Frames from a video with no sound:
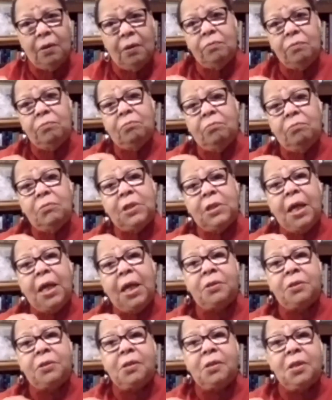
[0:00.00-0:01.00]

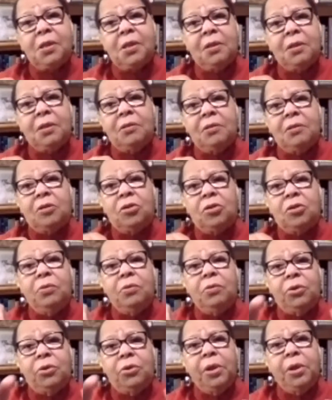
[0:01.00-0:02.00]
texting,
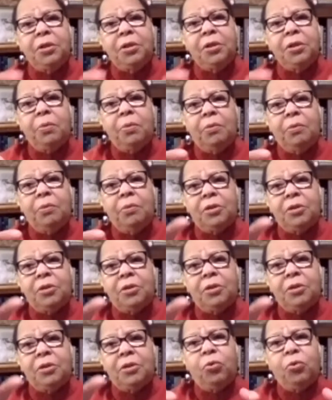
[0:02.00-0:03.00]
doing and
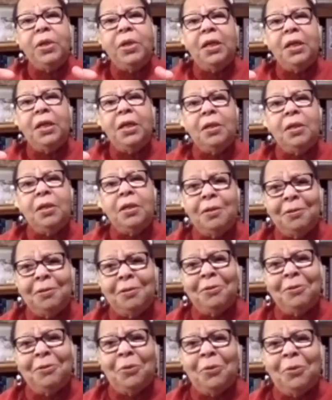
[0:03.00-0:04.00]
tweeting
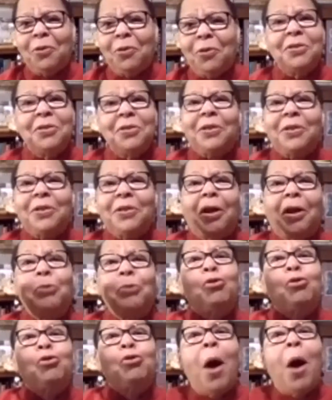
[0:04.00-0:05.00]
and things that I
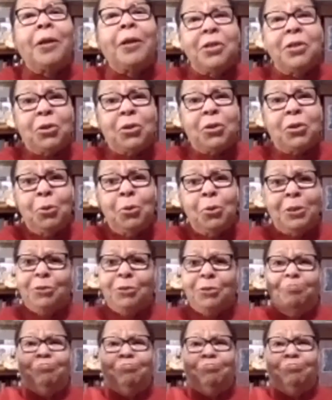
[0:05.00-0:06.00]
don't know how to do,
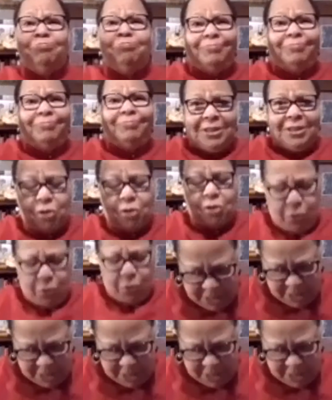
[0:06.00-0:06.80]
and it's okay.